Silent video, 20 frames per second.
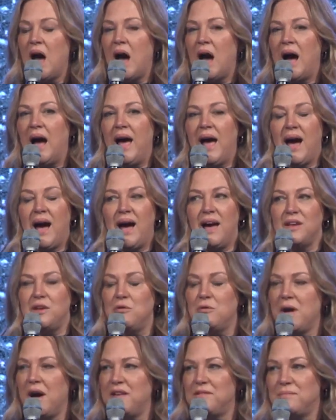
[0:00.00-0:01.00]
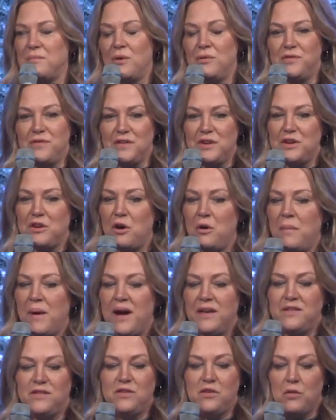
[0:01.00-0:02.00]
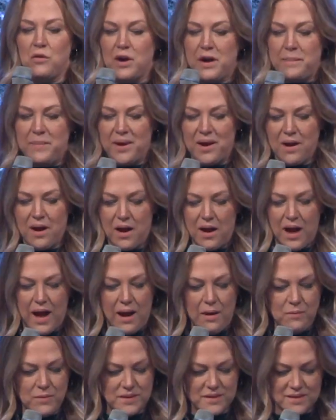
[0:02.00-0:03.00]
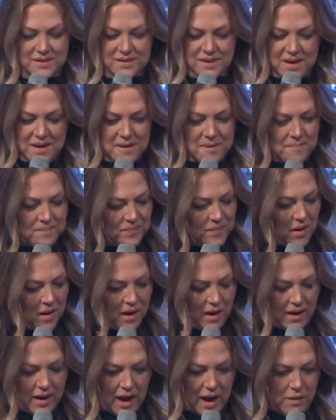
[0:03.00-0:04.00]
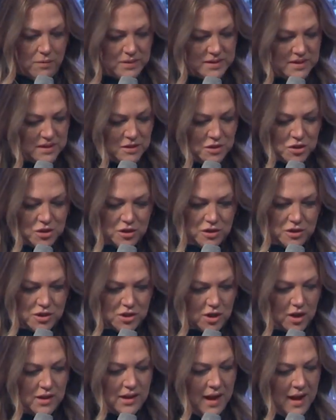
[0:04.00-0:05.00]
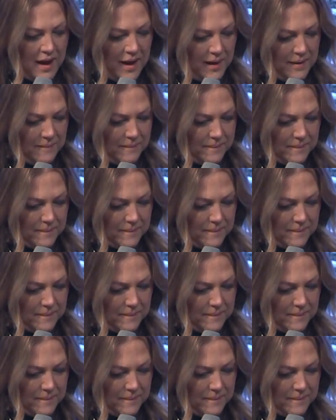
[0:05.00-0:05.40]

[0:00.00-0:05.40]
I you guys mostly know my story, but I was in church a lot.